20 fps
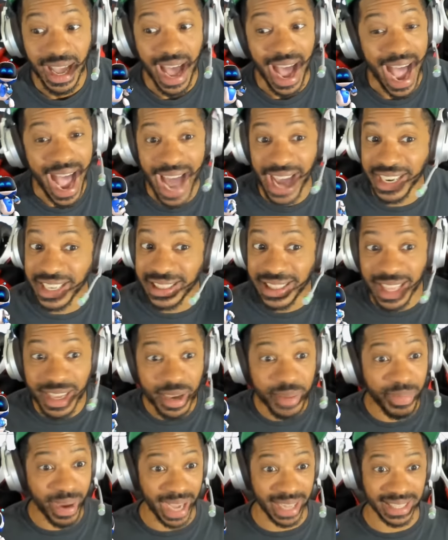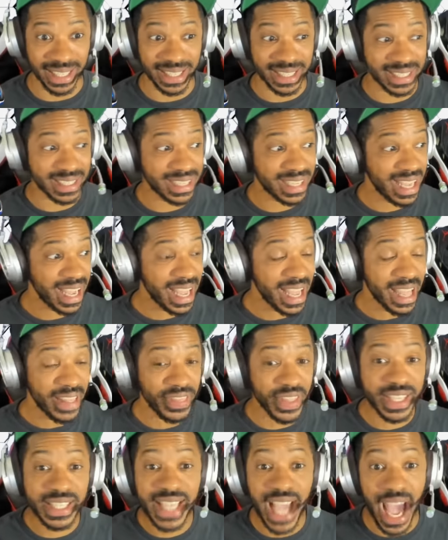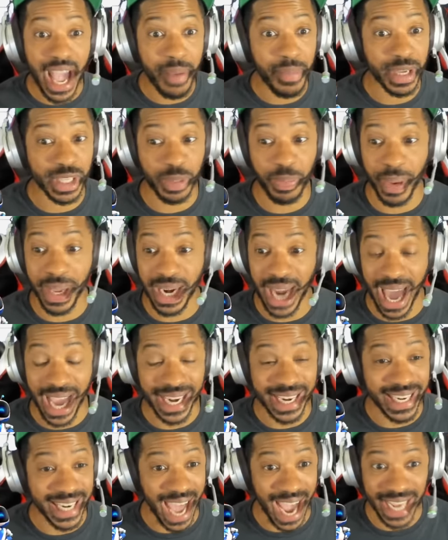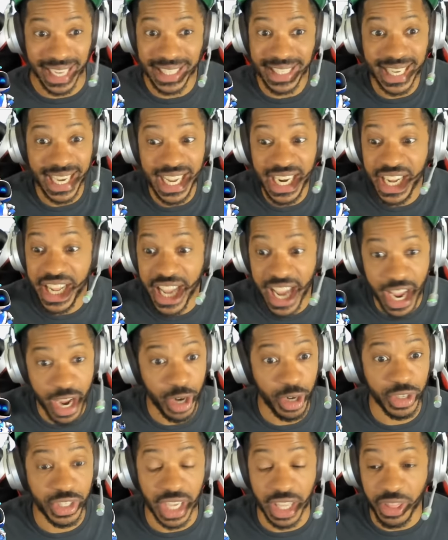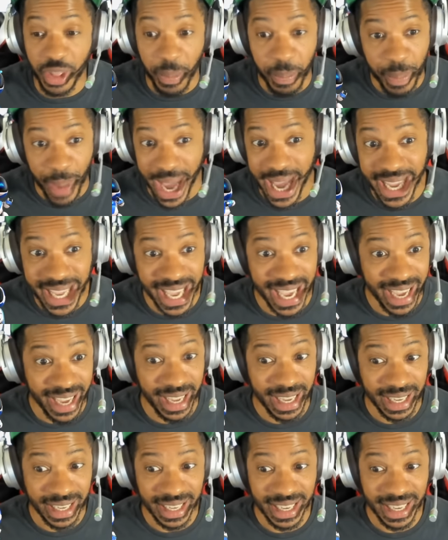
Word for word: I had to think about this. This game has been like nineteen years in the making.